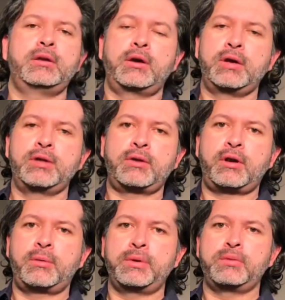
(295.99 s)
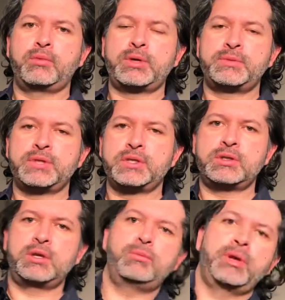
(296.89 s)
underneath our arm in rest position,
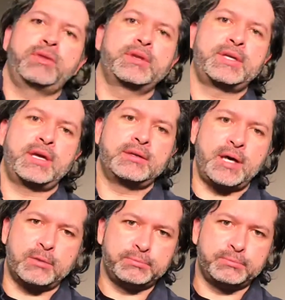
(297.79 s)
and bring this hand down.